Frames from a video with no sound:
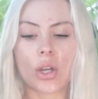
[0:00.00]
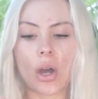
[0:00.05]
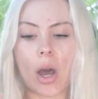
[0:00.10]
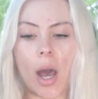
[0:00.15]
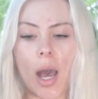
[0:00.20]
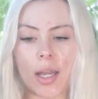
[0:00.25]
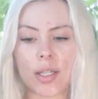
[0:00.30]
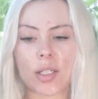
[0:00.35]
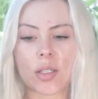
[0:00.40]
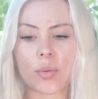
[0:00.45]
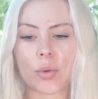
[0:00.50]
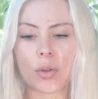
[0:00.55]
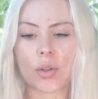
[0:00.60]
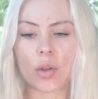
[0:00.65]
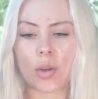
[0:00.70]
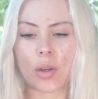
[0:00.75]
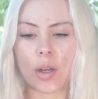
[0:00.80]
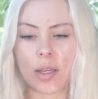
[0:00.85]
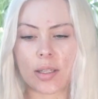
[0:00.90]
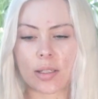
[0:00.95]
I just want
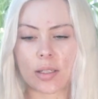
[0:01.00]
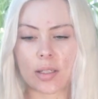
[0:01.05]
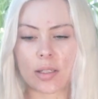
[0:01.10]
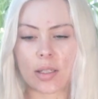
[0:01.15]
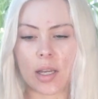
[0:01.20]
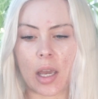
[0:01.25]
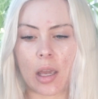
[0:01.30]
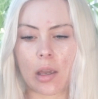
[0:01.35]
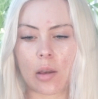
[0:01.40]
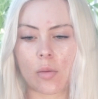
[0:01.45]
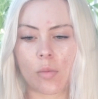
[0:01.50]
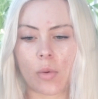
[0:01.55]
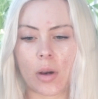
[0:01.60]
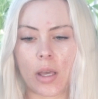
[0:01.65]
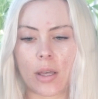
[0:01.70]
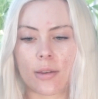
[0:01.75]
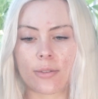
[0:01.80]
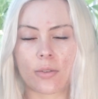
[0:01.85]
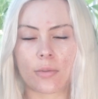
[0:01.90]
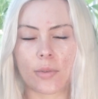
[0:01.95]
you guys to take
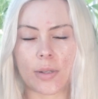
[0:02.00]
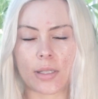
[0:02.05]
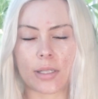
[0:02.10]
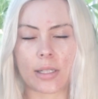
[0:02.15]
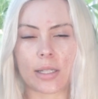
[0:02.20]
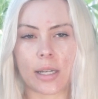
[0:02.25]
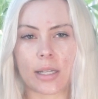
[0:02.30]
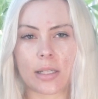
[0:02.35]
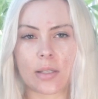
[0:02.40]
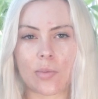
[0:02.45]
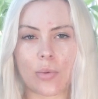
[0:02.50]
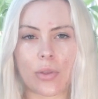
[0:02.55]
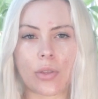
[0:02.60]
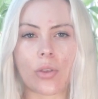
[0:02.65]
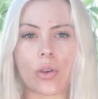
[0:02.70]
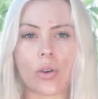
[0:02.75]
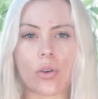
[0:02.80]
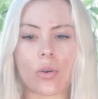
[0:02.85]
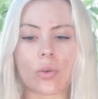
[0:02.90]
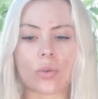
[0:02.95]
whatever resonates with
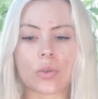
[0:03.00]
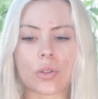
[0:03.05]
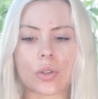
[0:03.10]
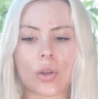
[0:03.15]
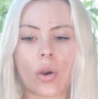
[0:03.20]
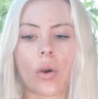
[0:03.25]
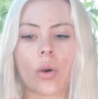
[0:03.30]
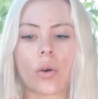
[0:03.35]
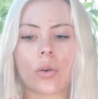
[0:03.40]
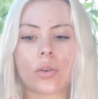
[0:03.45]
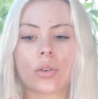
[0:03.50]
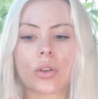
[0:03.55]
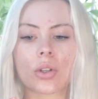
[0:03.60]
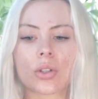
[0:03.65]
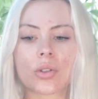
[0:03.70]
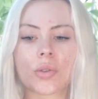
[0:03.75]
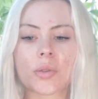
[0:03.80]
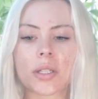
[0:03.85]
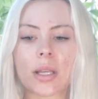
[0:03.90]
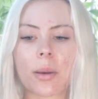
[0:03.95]
you, so you
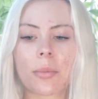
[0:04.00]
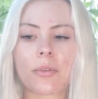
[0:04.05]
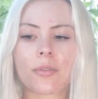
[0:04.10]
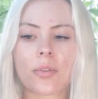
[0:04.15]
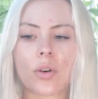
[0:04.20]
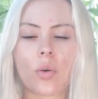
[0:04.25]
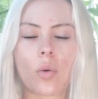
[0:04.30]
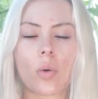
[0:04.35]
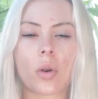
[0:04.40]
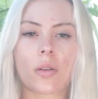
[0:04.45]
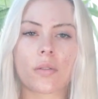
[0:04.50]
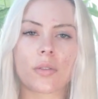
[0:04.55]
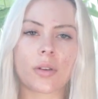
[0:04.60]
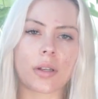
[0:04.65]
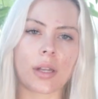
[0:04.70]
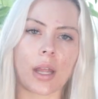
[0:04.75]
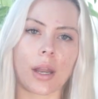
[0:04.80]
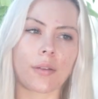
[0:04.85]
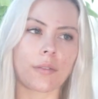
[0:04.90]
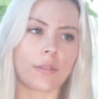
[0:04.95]
can do some of it, all of it,
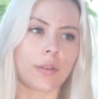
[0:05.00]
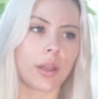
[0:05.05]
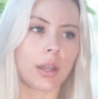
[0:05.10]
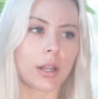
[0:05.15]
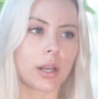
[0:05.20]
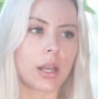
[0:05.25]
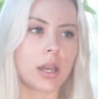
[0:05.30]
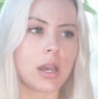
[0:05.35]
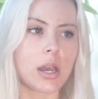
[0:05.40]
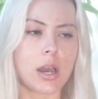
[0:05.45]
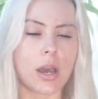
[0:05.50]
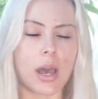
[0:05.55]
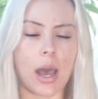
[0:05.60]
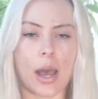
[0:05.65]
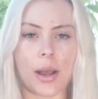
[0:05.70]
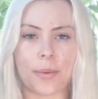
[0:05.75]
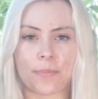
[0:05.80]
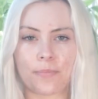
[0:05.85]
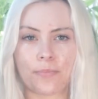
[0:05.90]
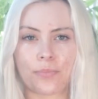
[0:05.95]
none of it,
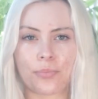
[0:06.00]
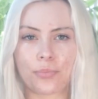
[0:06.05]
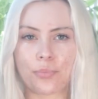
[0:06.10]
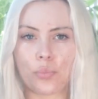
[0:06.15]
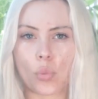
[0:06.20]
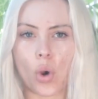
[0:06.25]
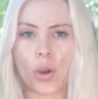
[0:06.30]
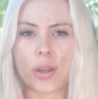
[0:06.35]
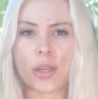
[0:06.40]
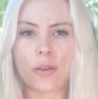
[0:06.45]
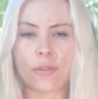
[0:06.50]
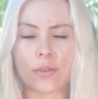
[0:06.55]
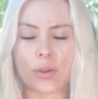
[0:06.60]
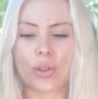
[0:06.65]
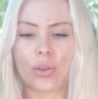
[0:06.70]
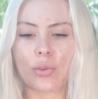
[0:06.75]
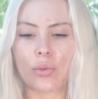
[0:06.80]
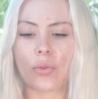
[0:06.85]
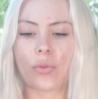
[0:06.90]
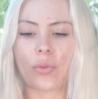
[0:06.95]
whatever
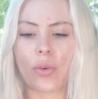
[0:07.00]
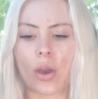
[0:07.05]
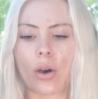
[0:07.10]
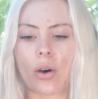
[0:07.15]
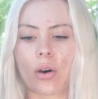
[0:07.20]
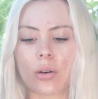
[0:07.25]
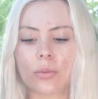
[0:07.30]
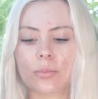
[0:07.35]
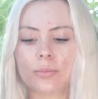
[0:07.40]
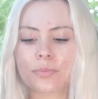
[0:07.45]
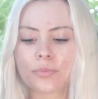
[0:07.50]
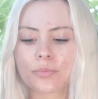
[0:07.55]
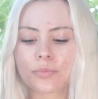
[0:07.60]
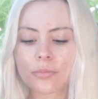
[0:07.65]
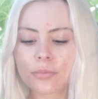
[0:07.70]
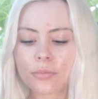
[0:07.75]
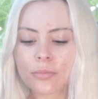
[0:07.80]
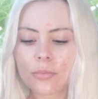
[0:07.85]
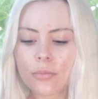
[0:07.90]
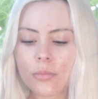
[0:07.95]
you feel
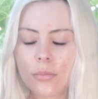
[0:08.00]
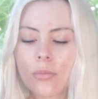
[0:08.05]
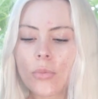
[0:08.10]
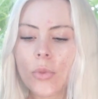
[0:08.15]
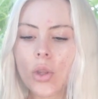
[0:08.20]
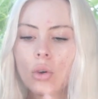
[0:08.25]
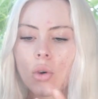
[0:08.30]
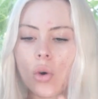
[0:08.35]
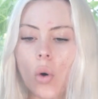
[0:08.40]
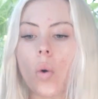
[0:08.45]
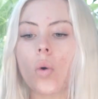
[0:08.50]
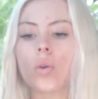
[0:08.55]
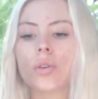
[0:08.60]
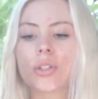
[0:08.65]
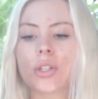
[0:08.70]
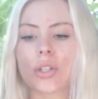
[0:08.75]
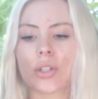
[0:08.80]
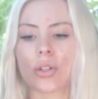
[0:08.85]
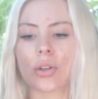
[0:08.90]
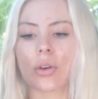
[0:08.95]
called
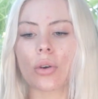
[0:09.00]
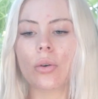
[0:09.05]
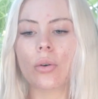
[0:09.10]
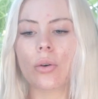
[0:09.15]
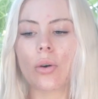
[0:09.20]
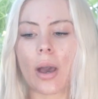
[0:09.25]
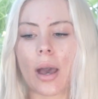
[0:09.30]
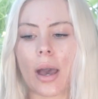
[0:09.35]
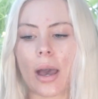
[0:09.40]
to do.